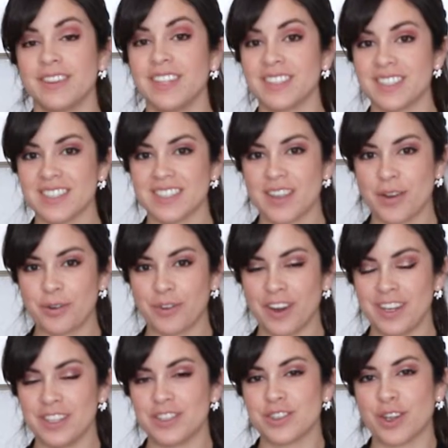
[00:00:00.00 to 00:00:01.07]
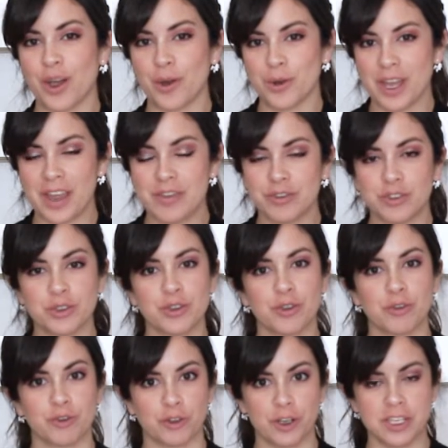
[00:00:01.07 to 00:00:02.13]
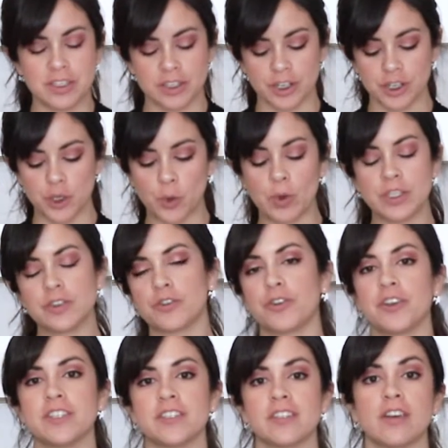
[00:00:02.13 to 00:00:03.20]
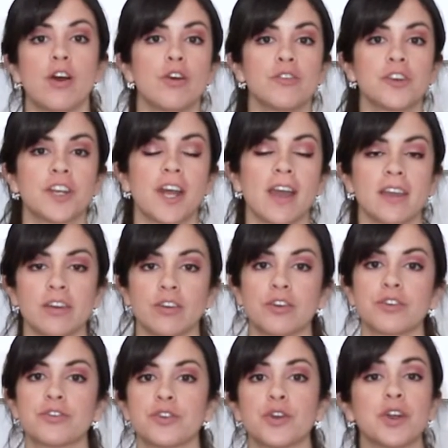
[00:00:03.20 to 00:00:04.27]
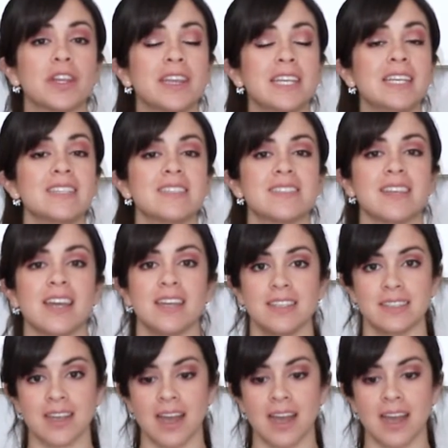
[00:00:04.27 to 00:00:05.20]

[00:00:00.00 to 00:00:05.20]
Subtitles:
This is now ready to go into the freezer. You want to freeze it overnight or for at least 8